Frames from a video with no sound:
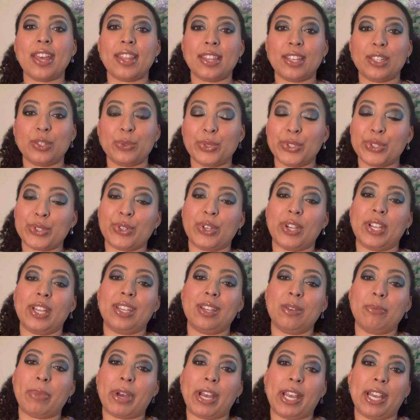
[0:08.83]
This was
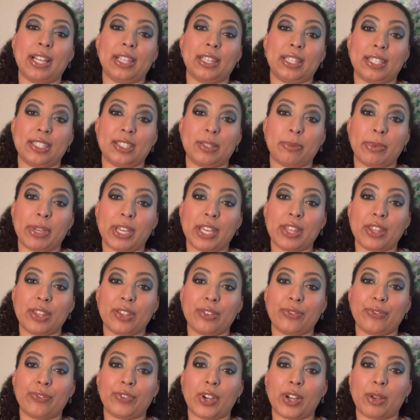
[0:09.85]
created by Elizabeth
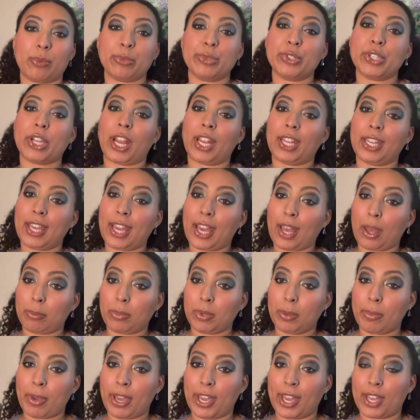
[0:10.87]
from Shiny
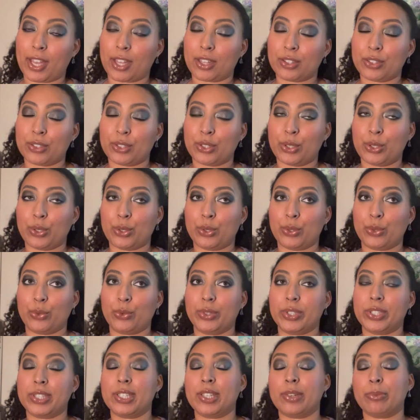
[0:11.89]
Happy Pans, who
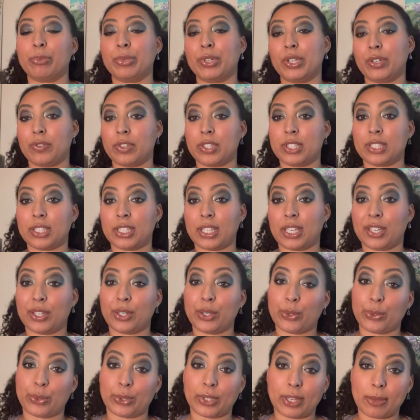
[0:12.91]
was previously
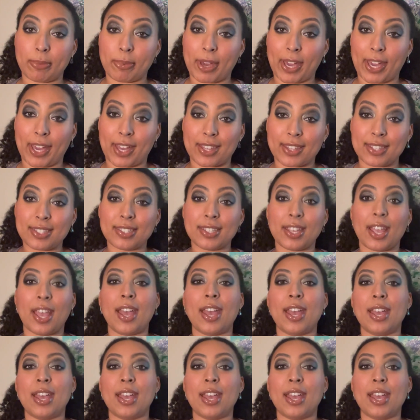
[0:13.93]
Kooky Pans.